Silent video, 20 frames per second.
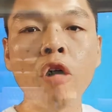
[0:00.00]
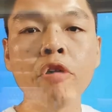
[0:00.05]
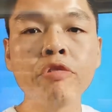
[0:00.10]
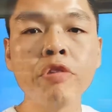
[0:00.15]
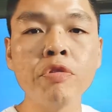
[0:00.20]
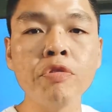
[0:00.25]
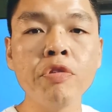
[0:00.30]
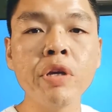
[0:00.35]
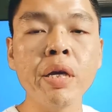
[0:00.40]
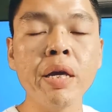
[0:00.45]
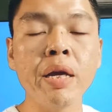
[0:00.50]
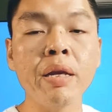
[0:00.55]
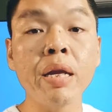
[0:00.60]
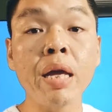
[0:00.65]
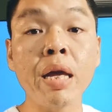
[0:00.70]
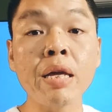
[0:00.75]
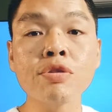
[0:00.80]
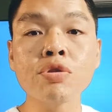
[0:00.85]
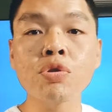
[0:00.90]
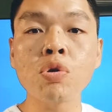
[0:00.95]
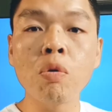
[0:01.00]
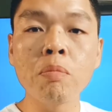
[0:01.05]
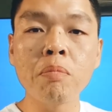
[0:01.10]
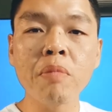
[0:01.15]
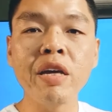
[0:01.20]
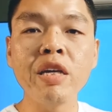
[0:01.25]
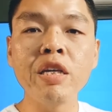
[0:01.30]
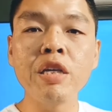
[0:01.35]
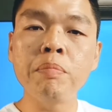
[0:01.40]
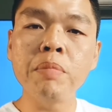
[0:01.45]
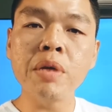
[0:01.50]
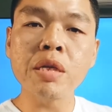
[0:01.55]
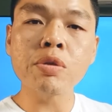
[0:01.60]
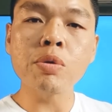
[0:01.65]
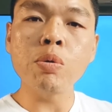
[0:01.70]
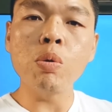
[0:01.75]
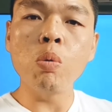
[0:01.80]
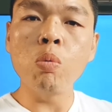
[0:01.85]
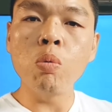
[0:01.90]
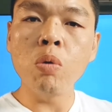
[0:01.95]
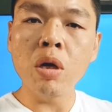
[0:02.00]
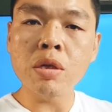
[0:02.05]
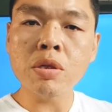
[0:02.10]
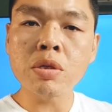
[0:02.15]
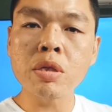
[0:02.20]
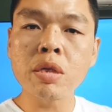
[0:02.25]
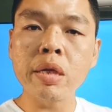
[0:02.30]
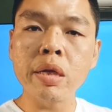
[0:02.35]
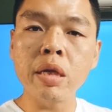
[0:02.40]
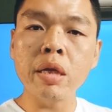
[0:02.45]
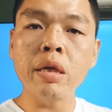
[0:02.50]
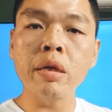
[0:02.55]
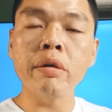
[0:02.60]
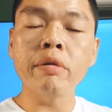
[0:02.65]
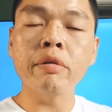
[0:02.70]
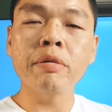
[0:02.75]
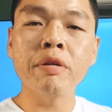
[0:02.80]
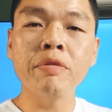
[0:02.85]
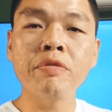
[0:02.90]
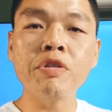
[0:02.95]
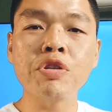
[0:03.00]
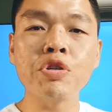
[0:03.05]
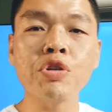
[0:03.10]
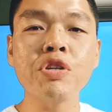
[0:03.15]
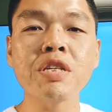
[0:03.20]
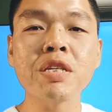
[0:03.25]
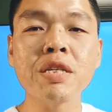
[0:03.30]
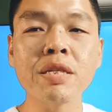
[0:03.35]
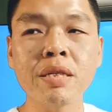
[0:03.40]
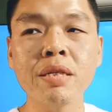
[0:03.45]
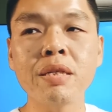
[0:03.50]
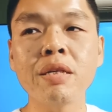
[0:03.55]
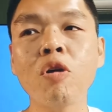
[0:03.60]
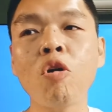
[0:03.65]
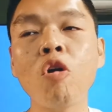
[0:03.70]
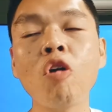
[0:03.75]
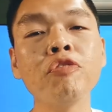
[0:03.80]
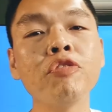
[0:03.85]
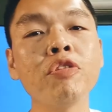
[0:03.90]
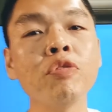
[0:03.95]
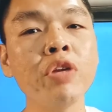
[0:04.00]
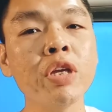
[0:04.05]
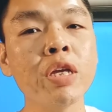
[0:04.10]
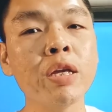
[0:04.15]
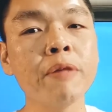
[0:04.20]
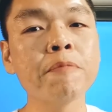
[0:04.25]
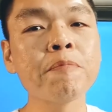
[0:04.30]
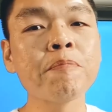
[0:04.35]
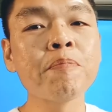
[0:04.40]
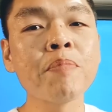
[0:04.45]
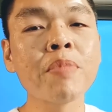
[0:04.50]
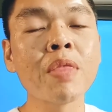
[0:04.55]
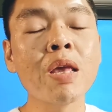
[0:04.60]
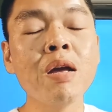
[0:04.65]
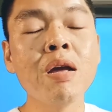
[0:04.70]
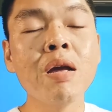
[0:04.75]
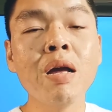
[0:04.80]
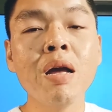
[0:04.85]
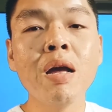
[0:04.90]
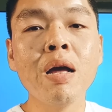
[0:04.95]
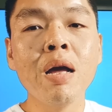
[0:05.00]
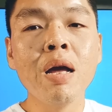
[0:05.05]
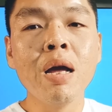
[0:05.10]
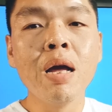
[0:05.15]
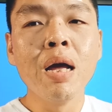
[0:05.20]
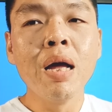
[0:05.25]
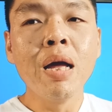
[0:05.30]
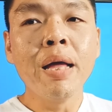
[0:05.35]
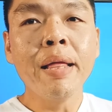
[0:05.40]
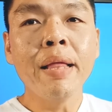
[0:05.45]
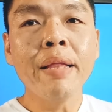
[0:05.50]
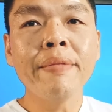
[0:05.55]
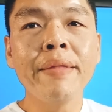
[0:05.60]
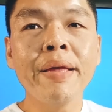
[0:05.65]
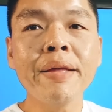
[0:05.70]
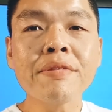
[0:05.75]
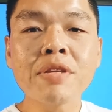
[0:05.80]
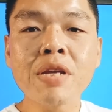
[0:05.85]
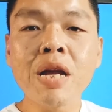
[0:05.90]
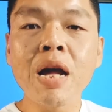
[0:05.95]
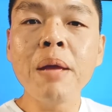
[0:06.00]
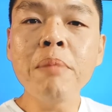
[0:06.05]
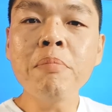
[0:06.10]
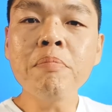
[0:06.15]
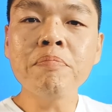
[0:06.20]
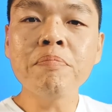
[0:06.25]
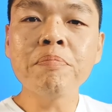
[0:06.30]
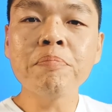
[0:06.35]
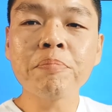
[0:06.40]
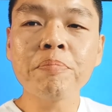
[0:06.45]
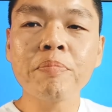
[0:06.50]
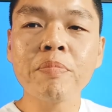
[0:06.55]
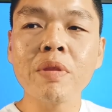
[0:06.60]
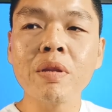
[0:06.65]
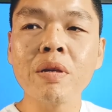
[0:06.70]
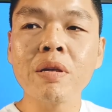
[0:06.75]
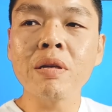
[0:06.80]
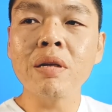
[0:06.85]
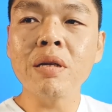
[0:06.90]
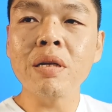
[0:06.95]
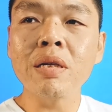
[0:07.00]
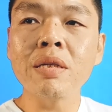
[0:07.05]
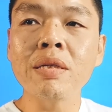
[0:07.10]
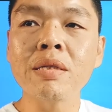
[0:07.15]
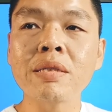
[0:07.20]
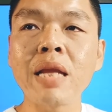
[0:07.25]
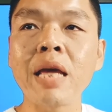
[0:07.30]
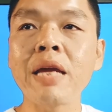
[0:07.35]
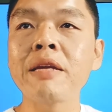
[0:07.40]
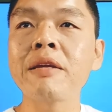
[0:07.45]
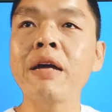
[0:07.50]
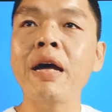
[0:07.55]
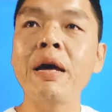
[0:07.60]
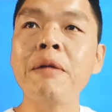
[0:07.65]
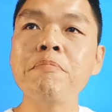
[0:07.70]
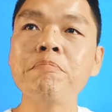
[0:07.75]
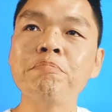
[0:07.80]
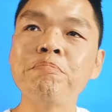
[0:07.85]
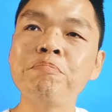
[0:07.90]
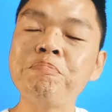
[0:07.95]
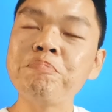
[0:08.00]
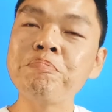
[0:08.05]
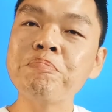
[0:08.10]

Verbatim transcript: of the week and I saw my image was the visualization of the week that time it's like I'm